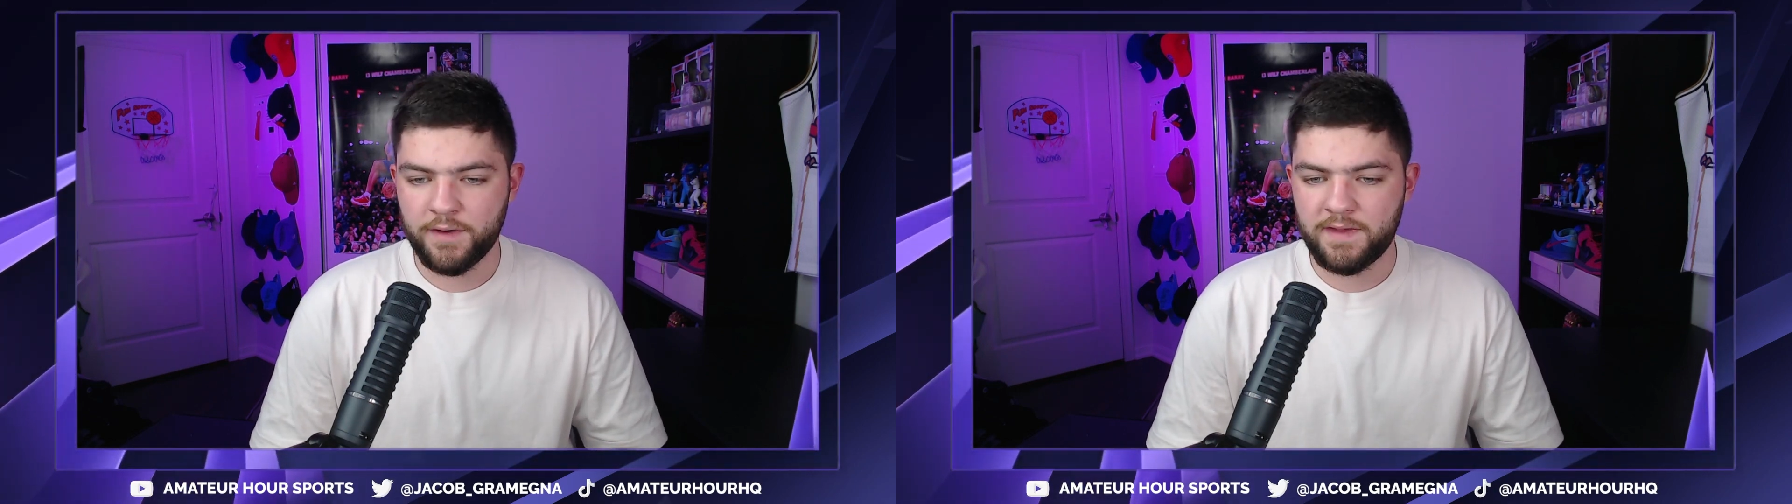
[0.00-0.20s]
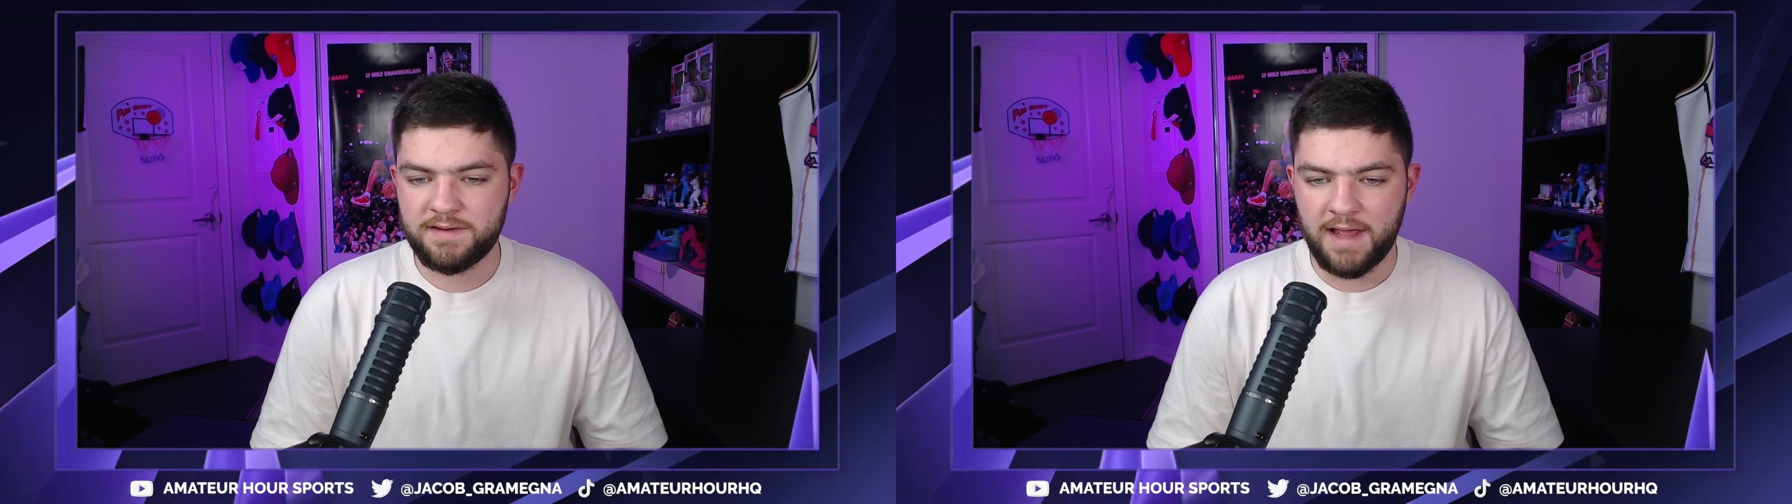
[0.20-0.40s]

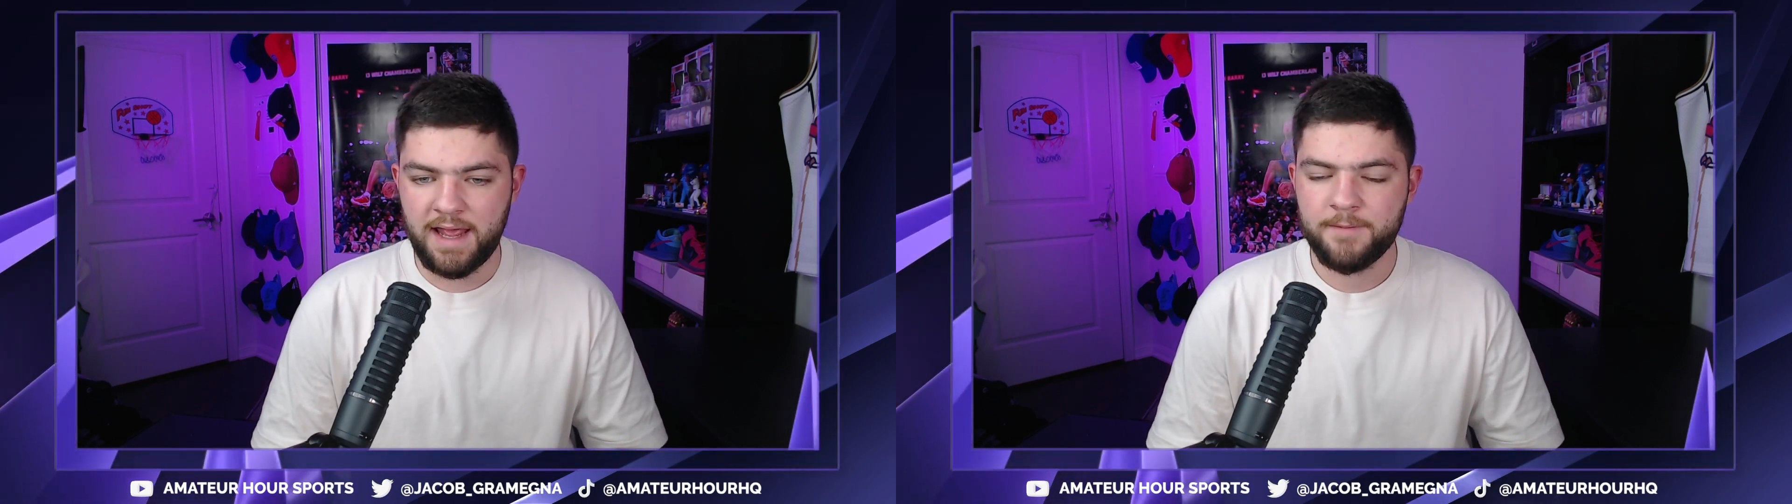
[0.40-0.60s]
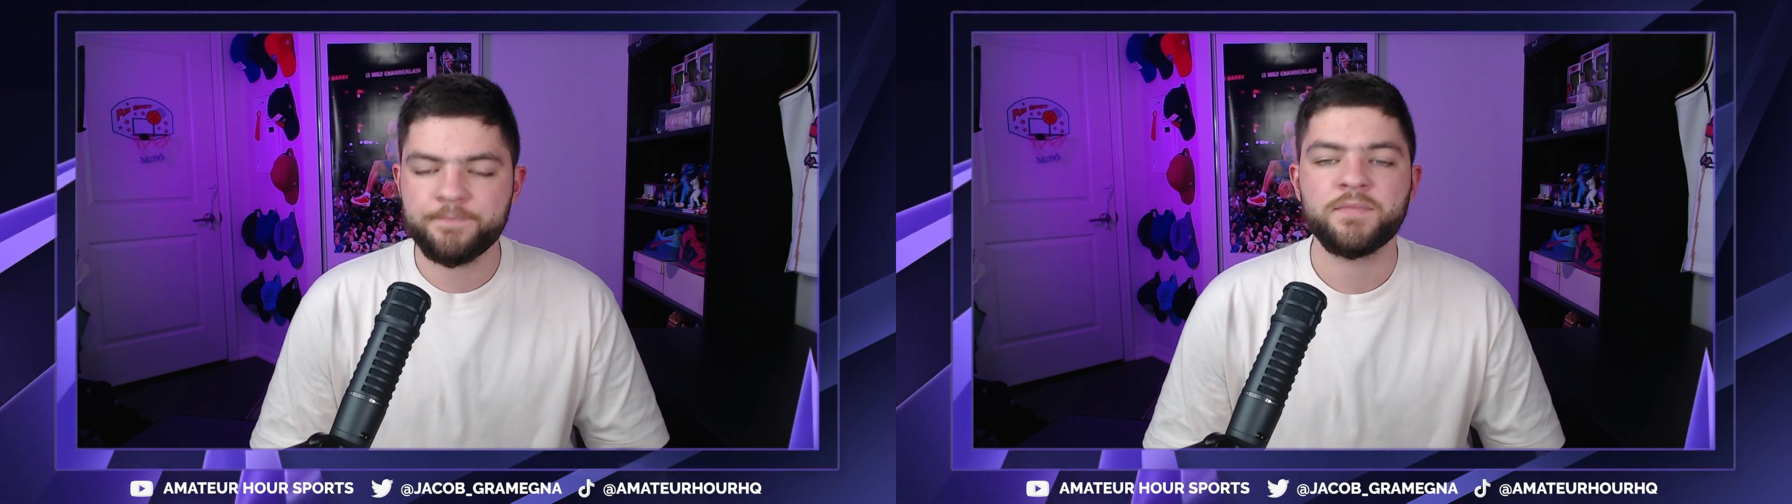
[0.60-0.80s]
in the day,